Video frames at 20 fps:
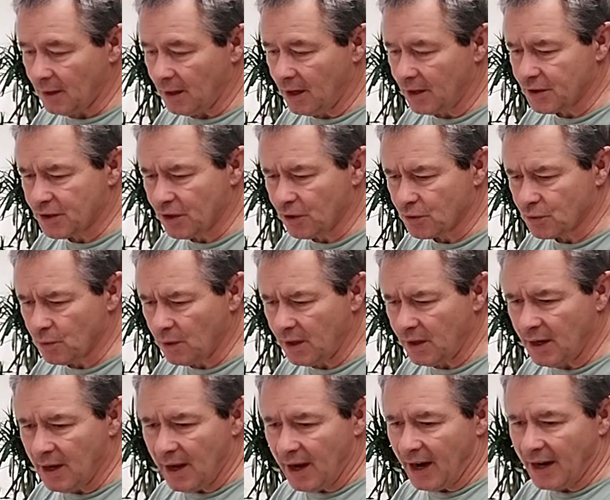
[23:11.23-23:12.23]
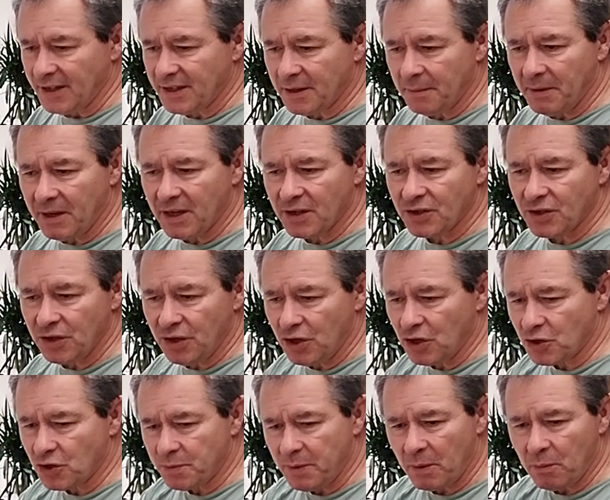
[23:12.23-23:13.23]
And she goes, what? I said, because
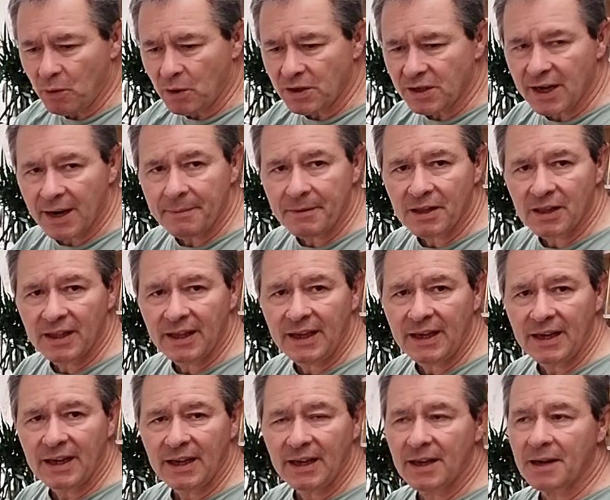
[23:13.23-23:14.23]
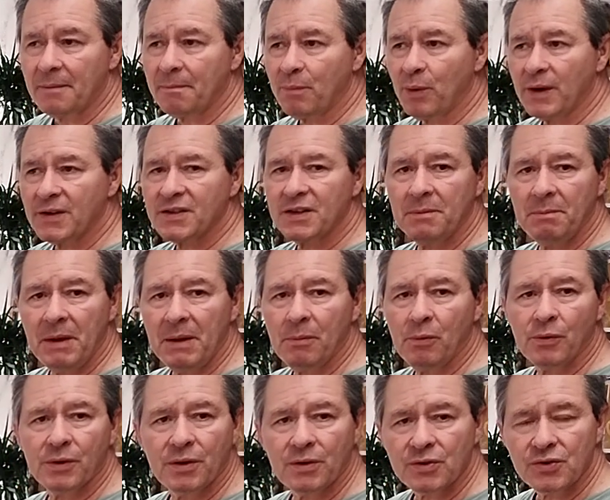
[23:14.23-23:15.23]
you spend more time cleaning and impressing
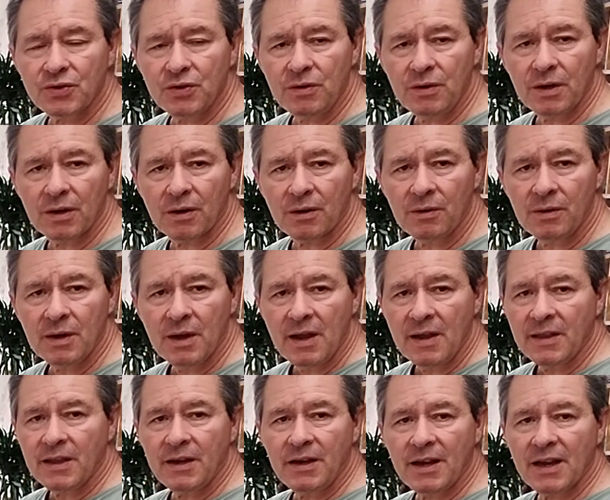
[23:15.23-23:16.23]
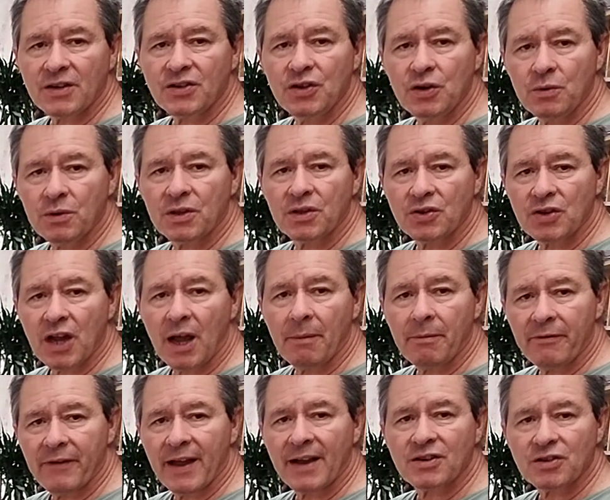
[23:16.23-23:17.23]
people with your studio than you actually do with the job
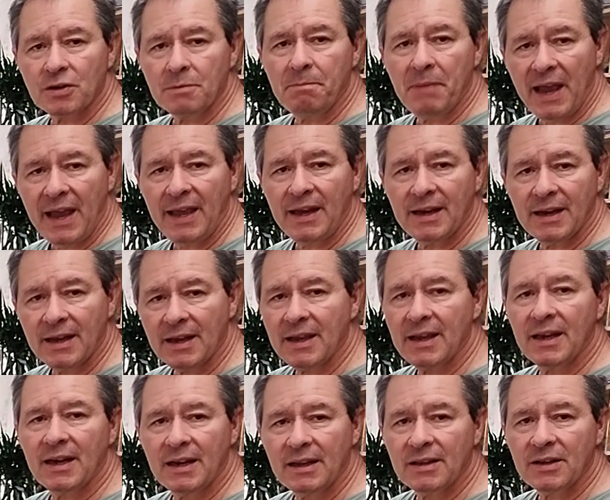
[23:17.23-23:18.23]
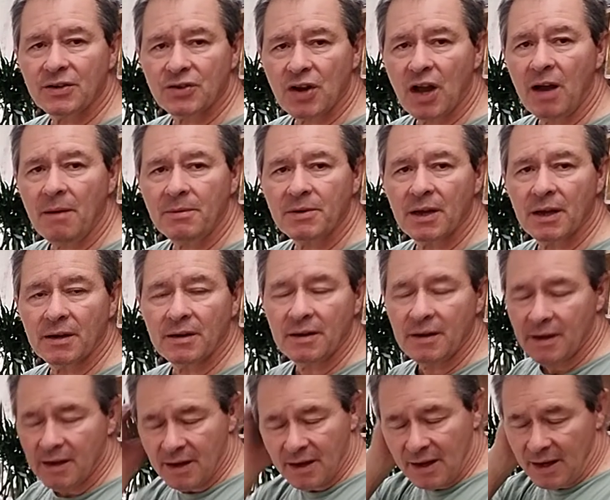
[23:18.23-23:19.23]
of actually painting and getting the job done.
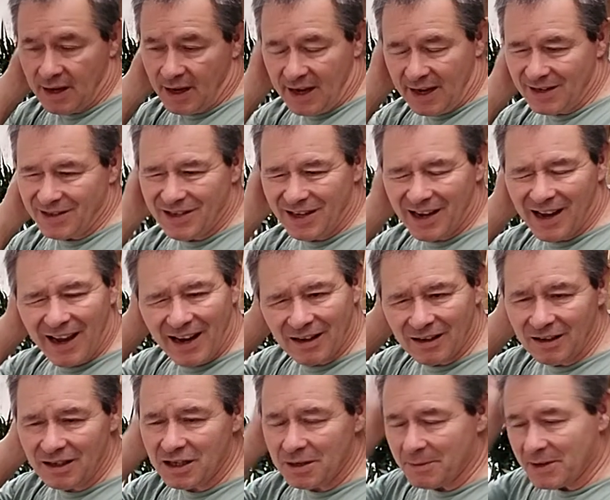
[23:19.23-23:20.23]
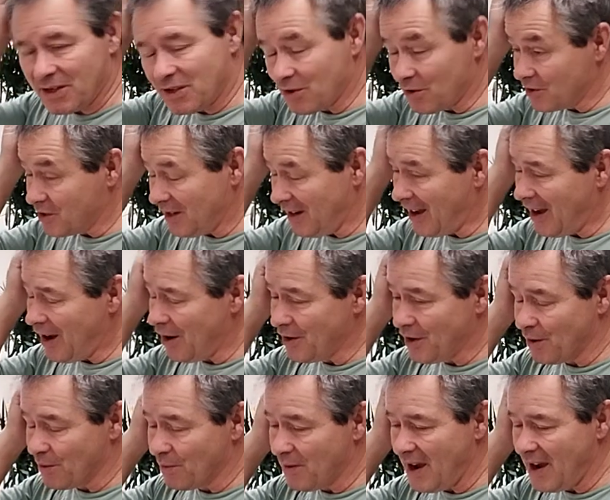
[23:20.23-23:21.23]
And she kind of looked at me and she goes, yeah,
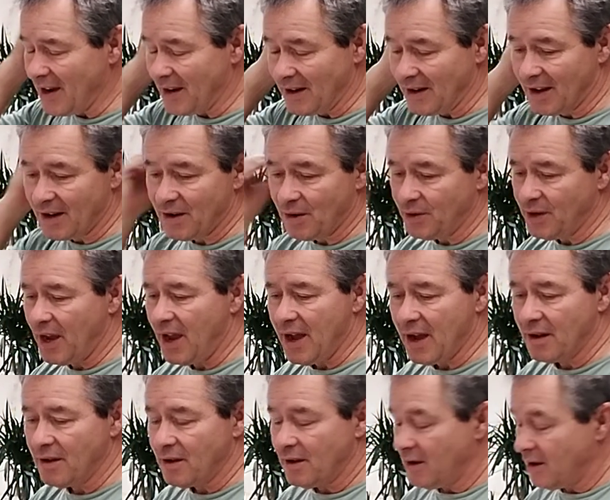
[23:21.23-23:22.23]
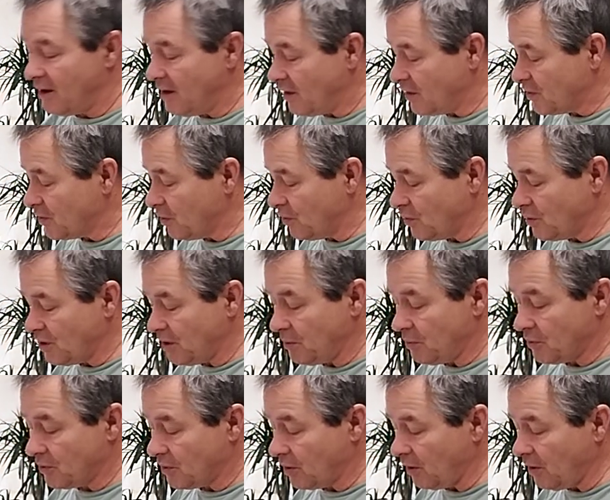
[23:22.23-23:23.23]
you're right. I go, yeah. So
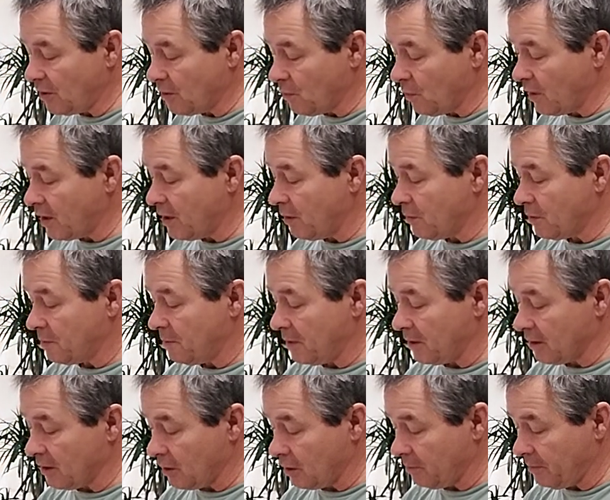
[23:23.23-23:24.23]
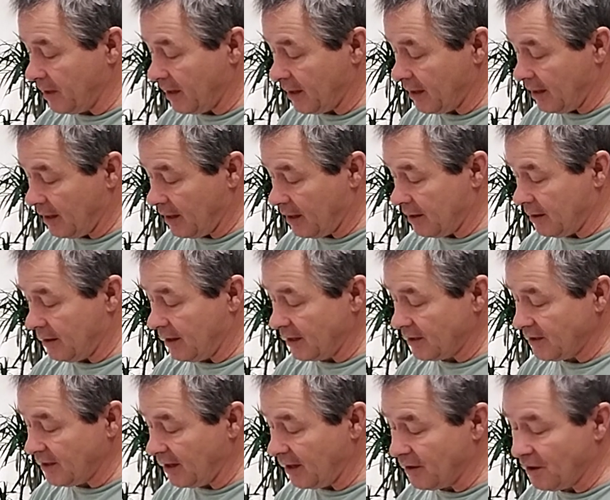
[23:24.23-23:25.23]
she started working with me a little bit, and
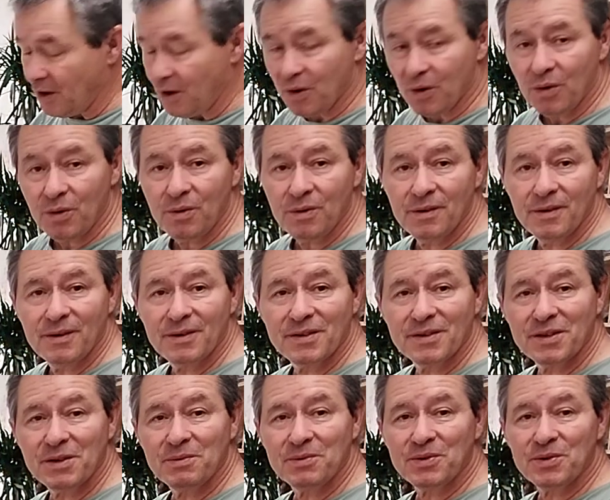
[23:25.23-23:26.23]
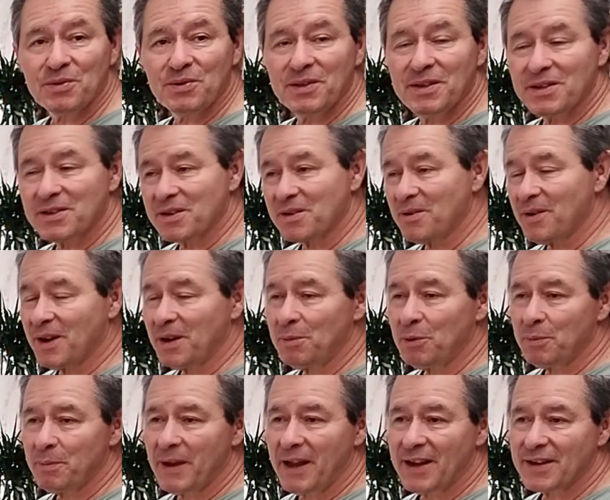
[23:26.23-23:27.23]
next thing I know, she was doing these
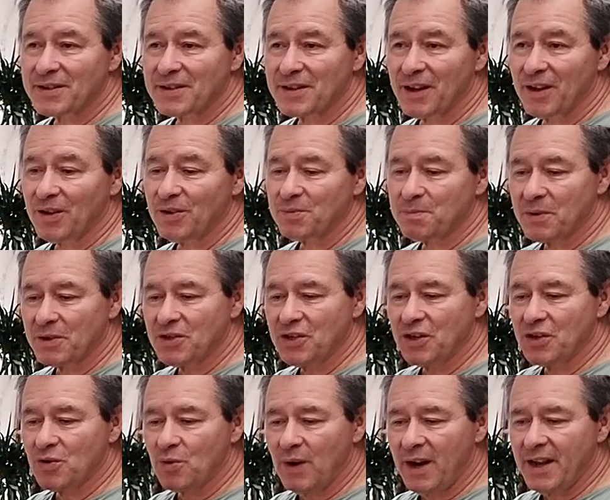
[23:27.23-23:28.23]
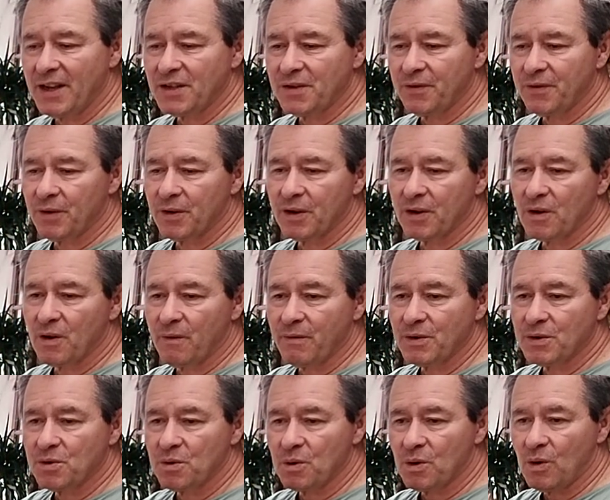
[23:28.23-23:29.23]
incredible pastels, but she transferred it over
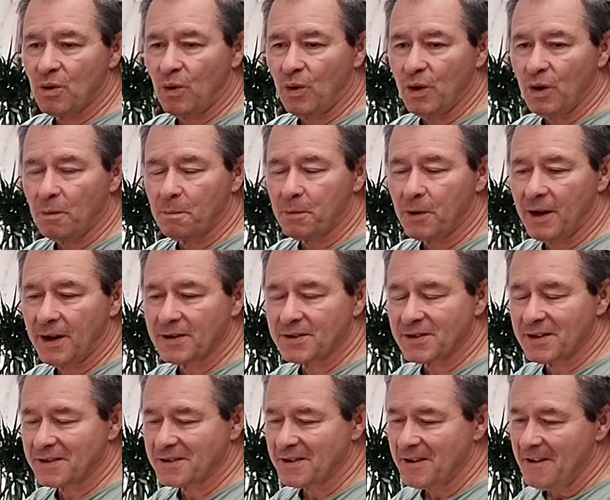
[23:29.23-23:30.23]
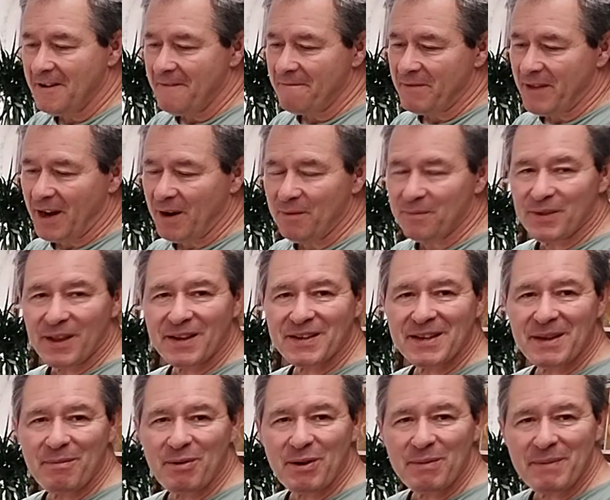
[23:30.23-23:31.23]
to her oil process. I know the next
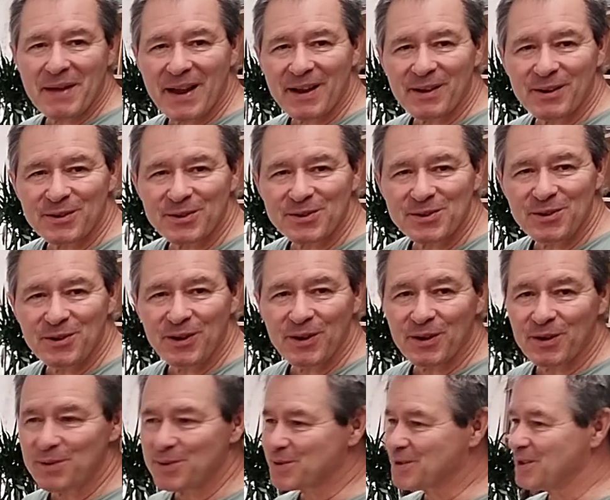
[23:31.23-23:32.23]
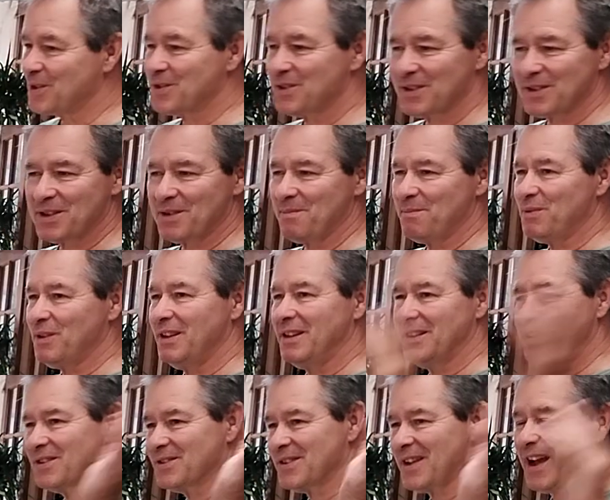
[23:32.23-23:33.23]
time I went back in her studio, it was just this
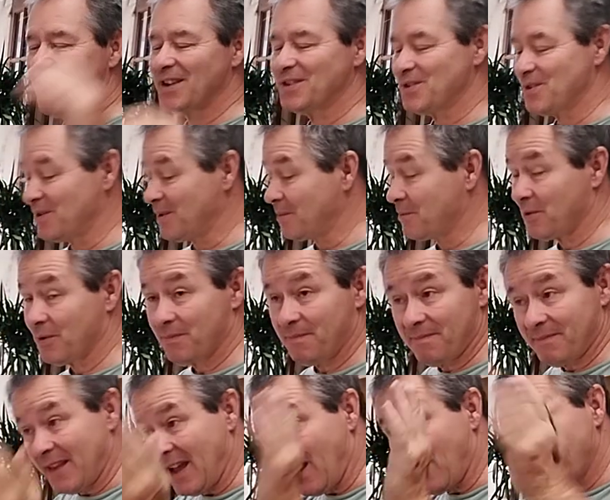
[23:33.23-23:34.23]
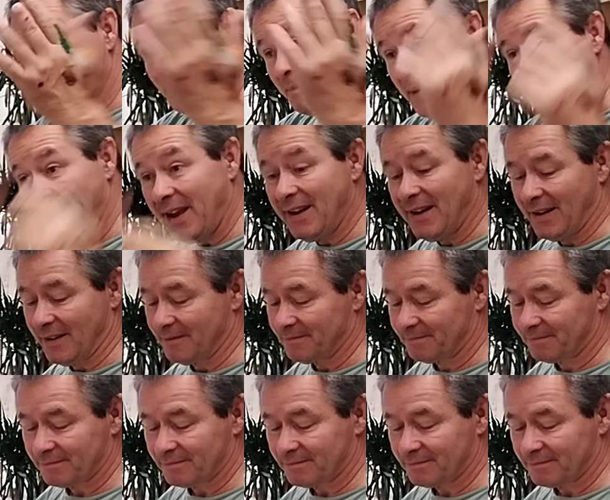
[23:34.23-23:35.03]
complete disaster. And well, now you're painting.